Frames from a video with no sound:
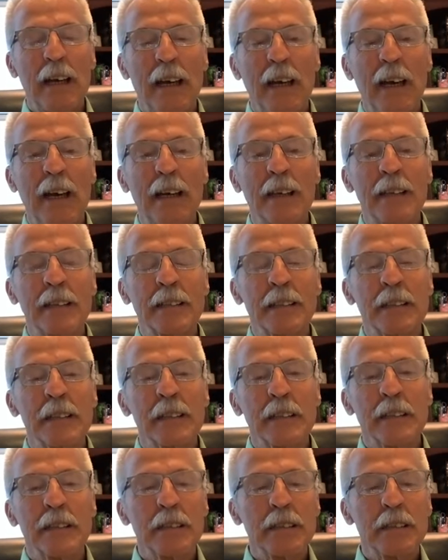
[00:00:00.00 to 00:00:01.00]
and
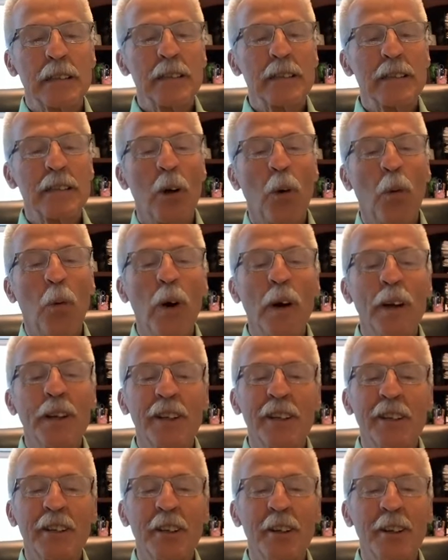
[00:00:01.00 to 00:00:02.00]

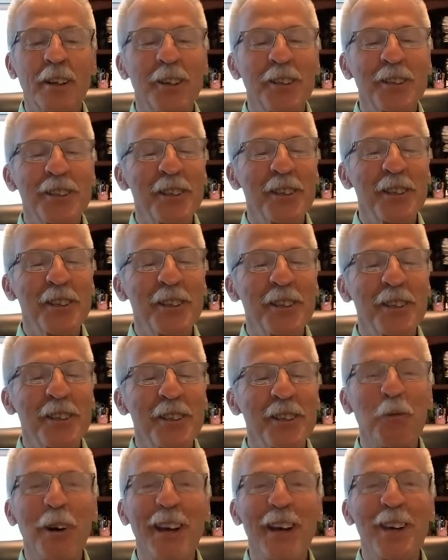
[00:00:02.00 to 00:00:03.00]
wanted her to know
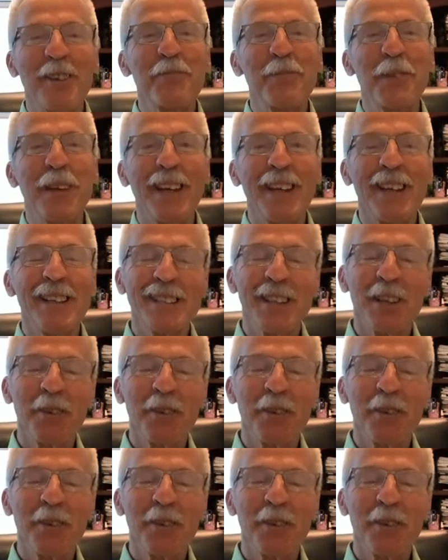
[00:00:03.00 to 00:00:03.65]
the way of peace,